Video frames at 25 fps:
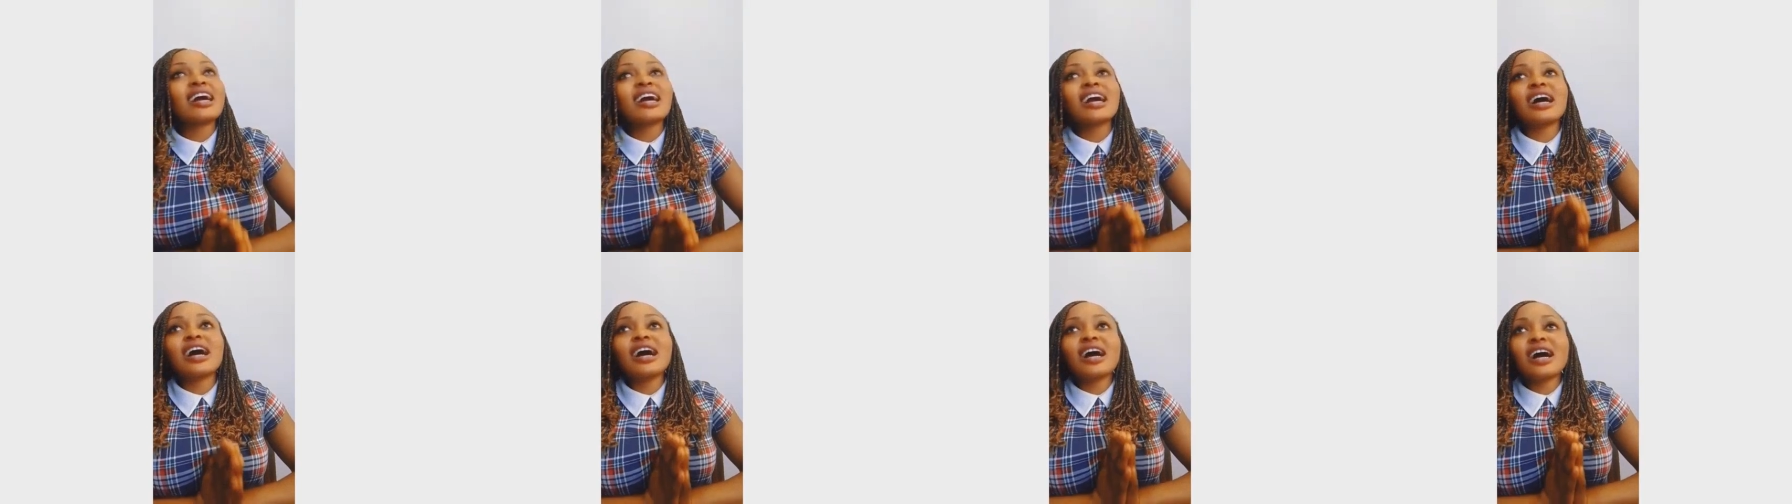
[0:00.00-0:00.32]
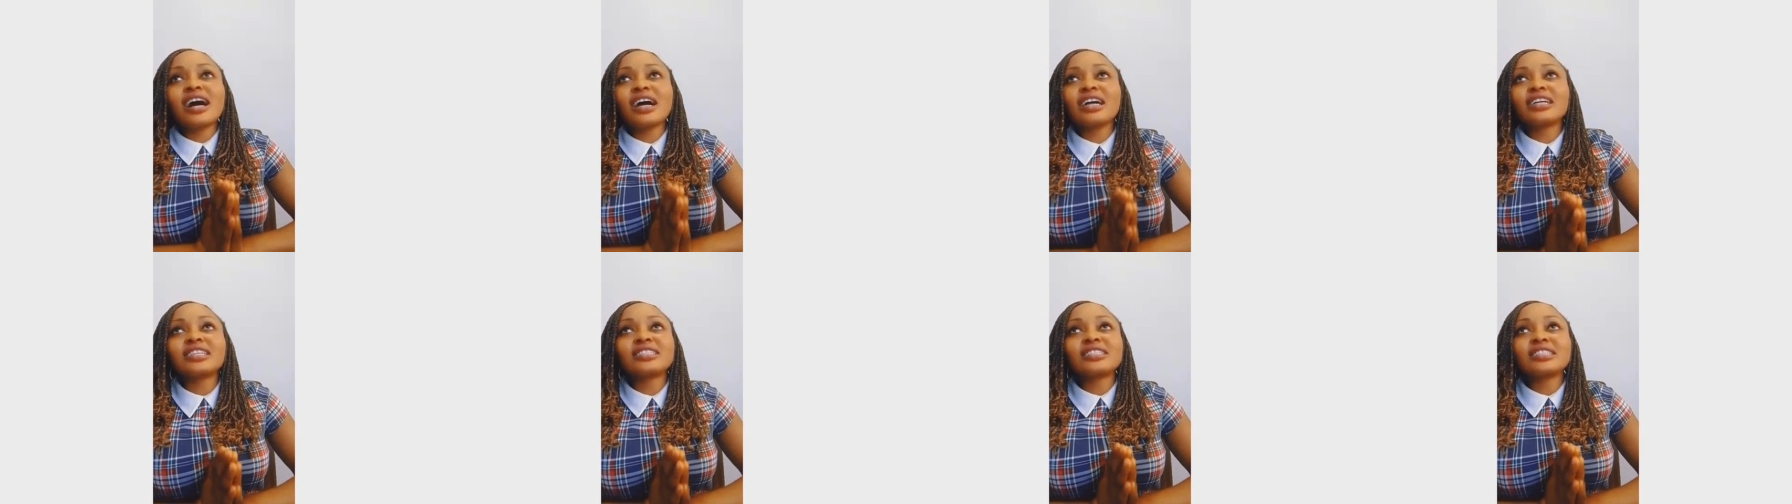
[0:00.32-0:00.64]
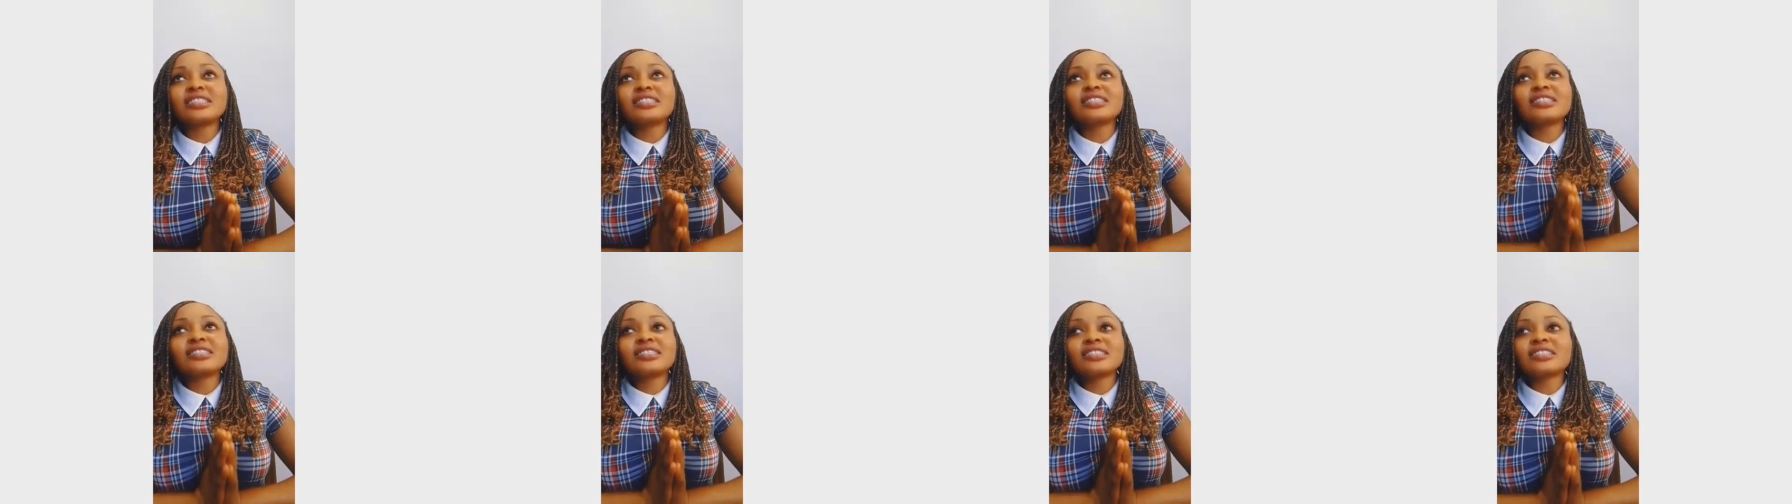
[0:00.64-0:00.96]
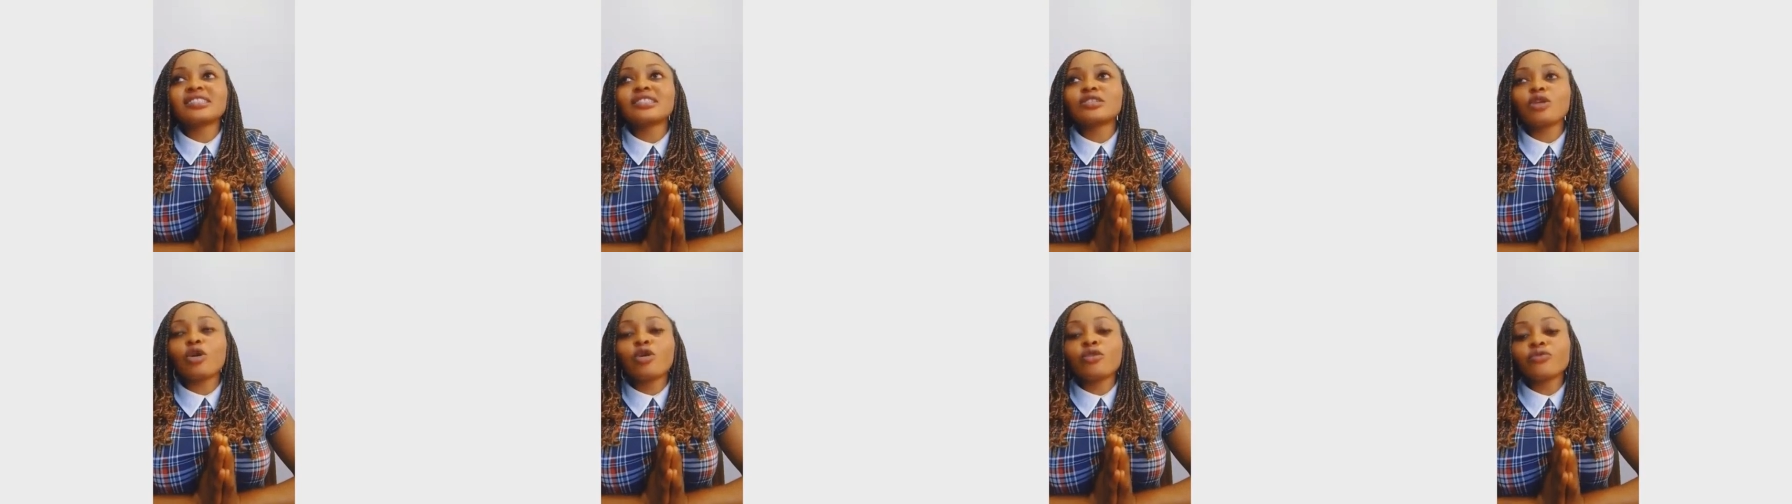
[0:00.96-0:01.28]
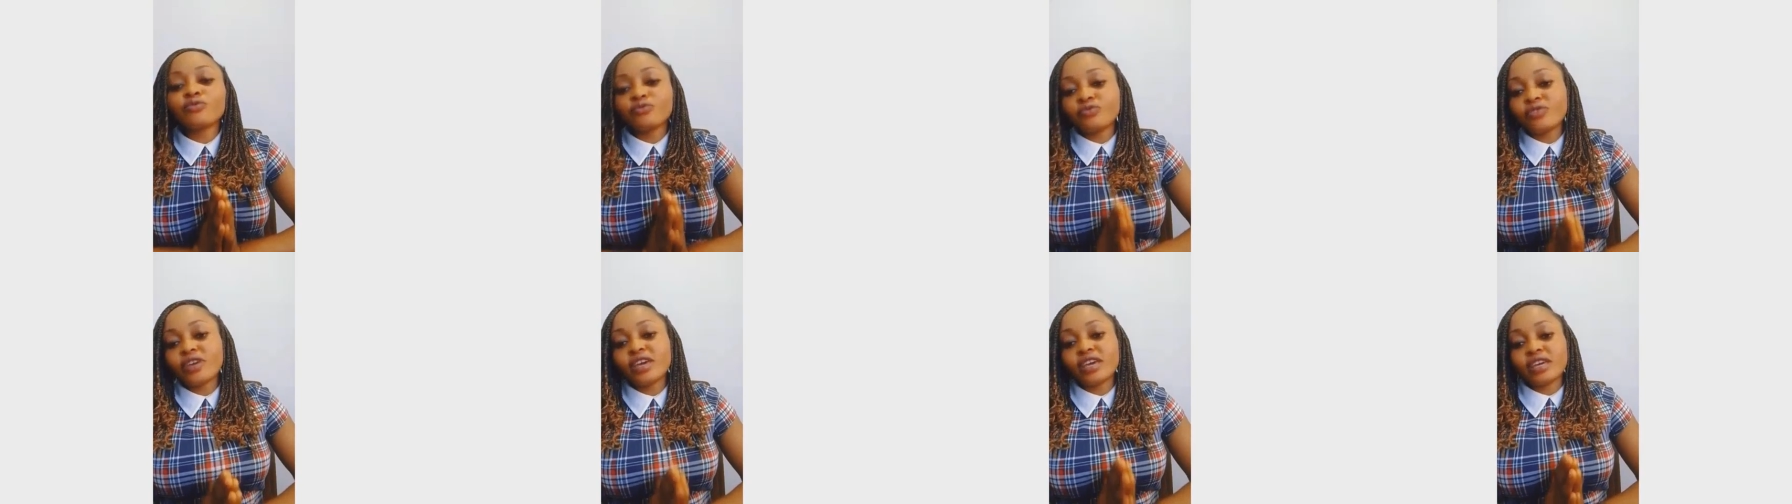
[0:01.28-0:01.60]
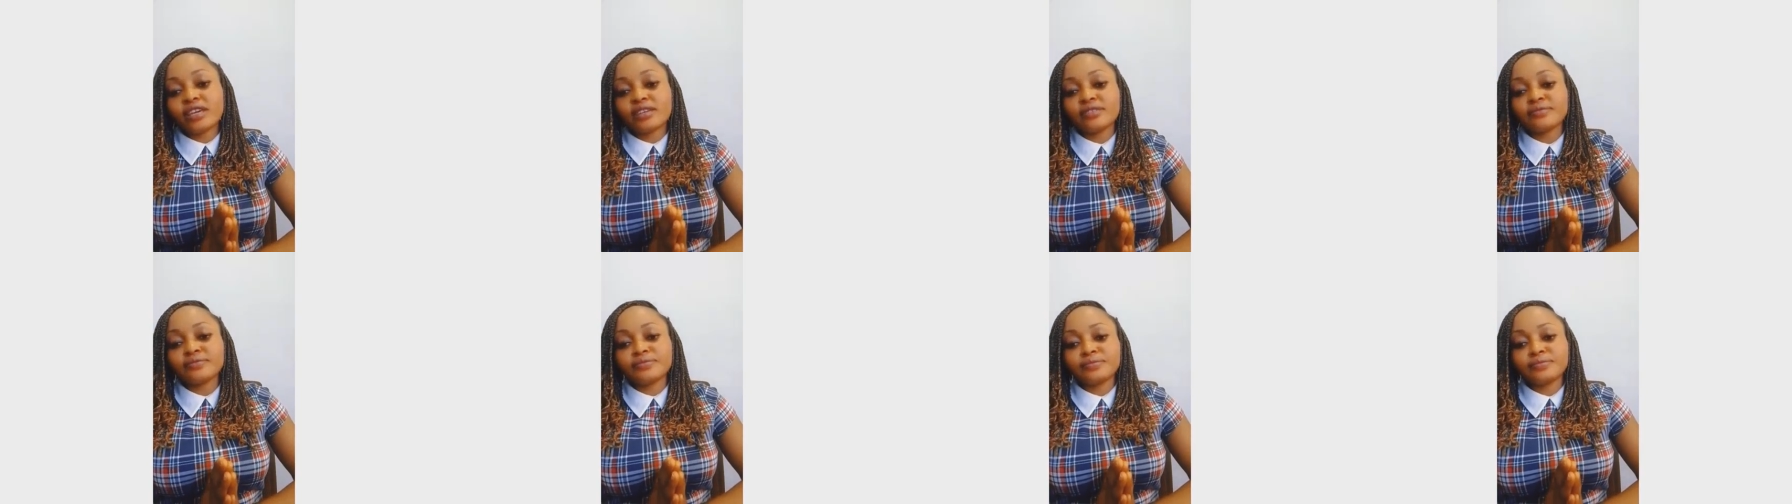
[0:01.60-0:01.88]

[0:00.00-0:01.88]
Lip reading: It is unfair.